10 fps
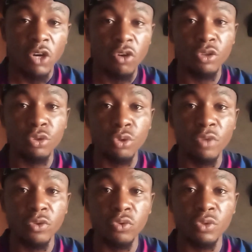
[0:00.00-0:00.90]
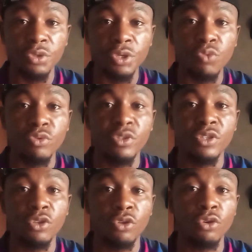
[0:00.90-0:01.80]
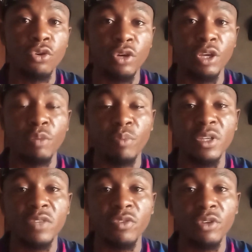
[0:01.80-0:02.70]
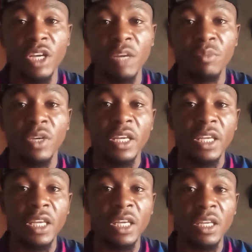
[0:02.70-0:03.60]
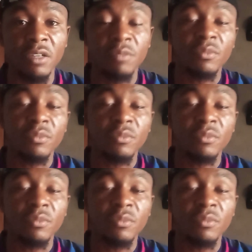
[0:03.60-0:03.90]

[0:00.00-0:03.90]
or a draw for today will secure a place for them in